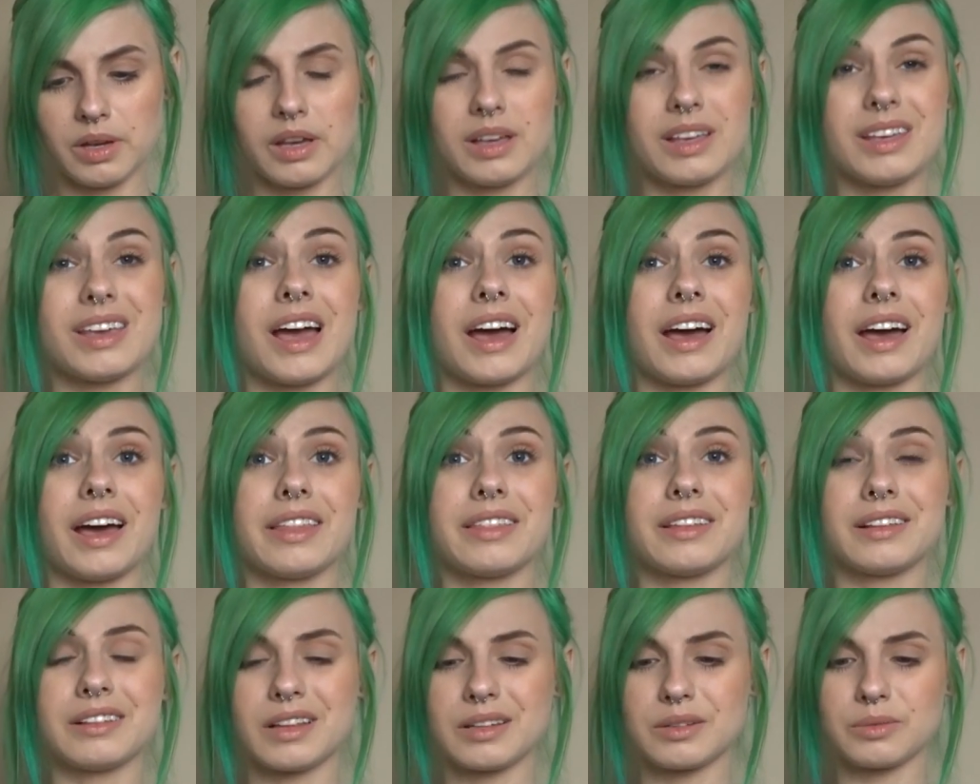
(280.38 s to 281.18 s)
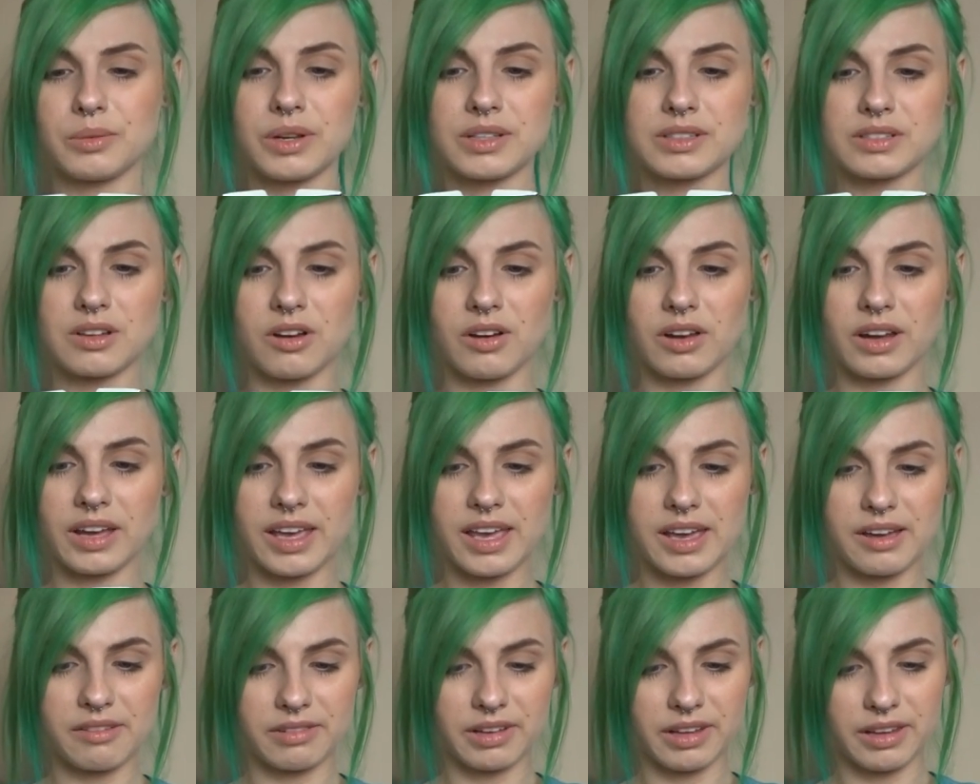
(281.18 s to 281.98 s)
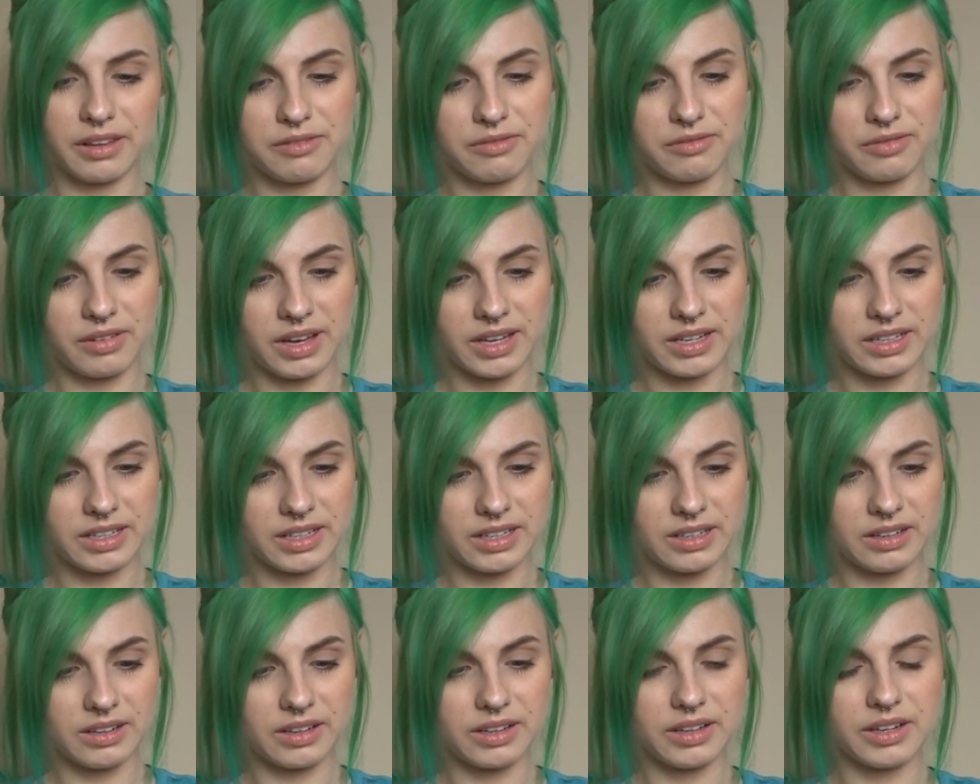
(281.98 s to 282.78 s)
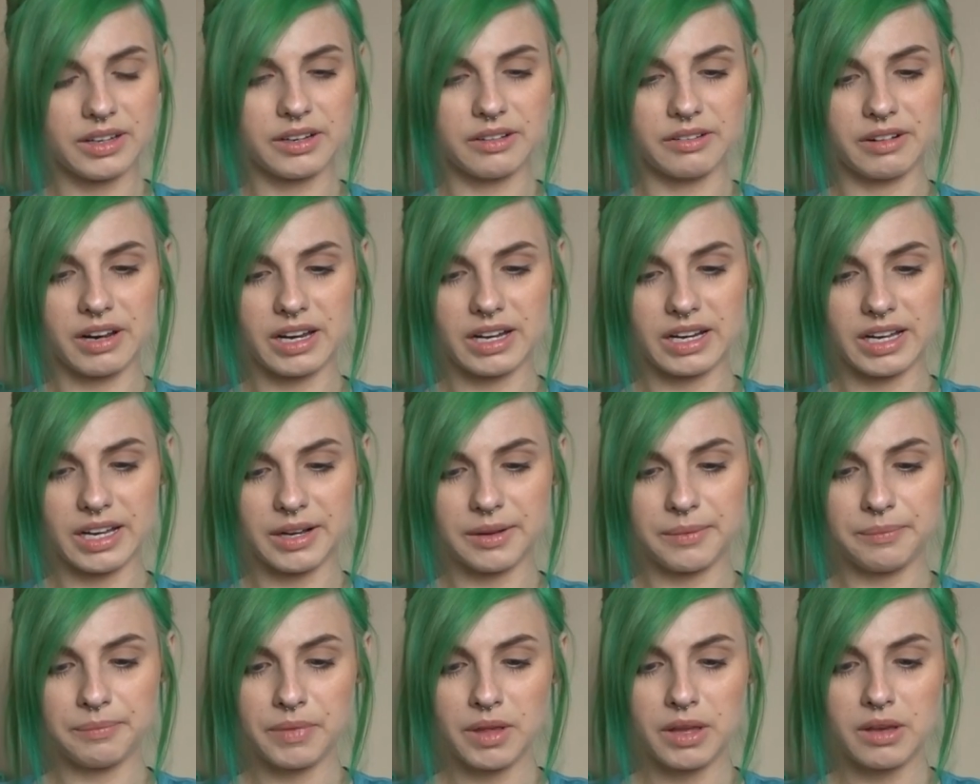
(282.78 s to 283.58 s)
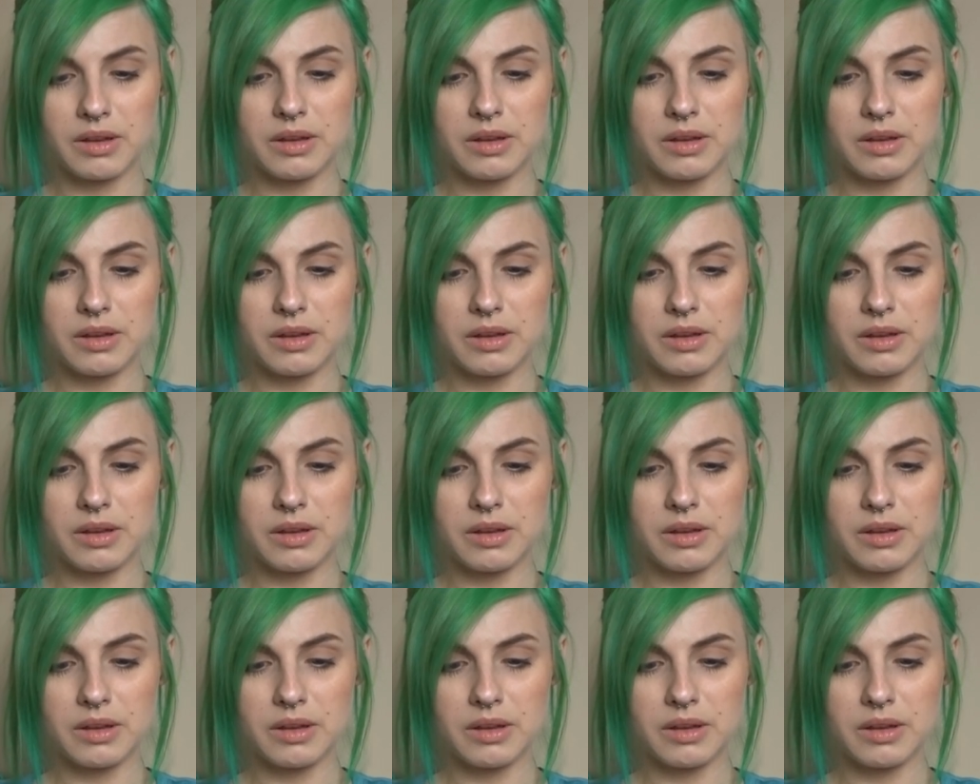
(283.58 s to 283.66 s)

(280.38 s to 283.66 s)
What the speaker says: Yeah, I think that's what it's called. I can't really find it on here right now.